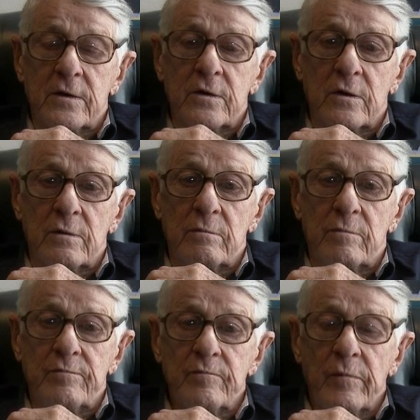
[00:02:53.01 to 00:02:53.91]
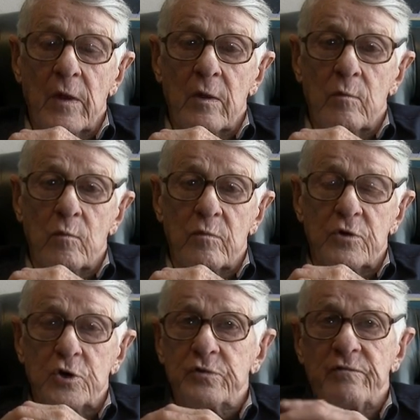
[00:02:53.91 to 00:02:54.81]
And uh,
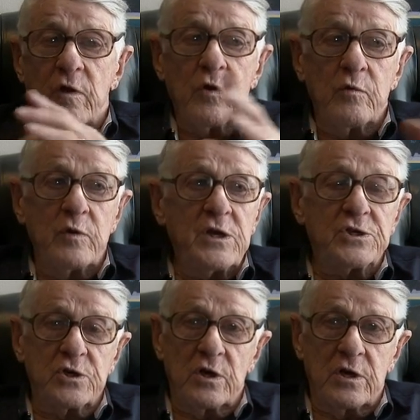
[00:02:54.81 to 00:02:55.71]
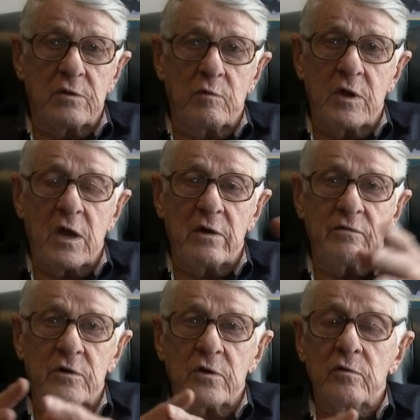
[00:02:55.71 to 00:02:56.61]
just very recently, we
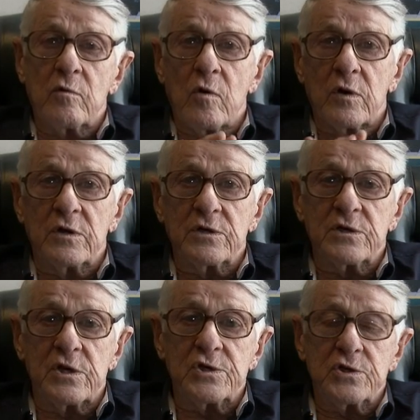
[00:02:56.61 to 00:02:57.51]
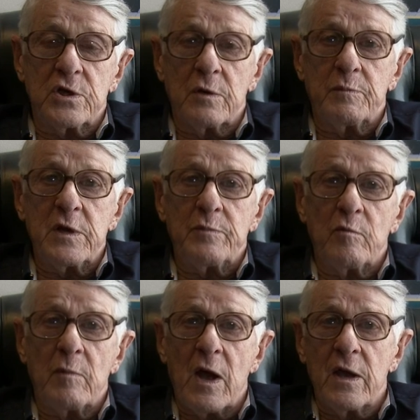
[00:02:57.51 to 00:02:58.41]
have another organization that
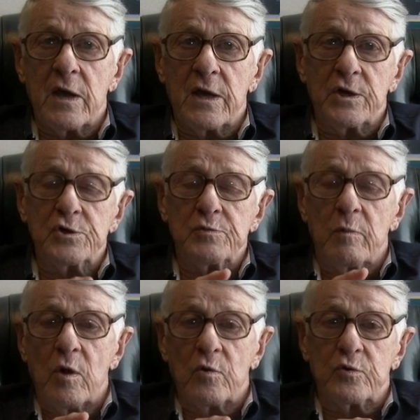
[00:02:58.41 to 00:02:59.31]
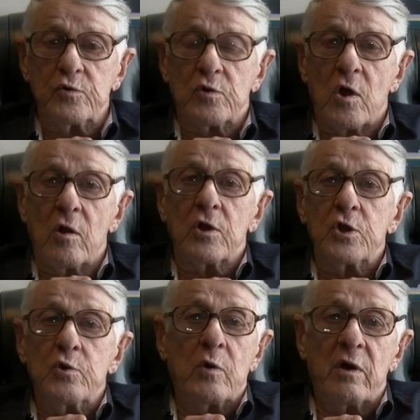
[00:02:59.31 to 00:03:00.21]
people my age belong to
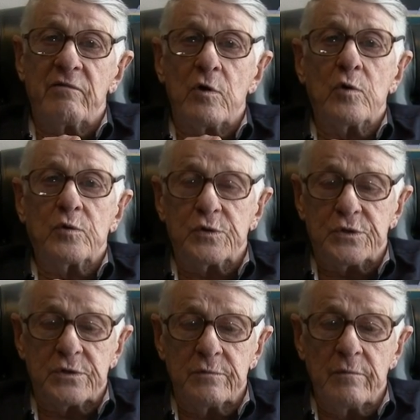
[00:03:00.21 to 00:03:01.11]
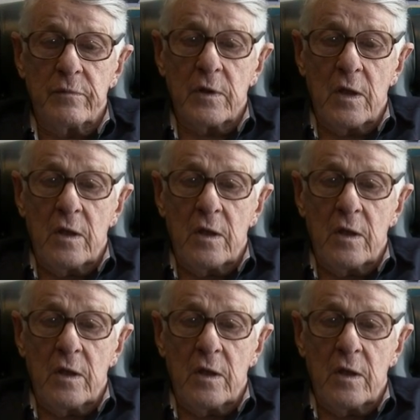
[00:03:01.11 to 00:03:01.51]
called the UFOs.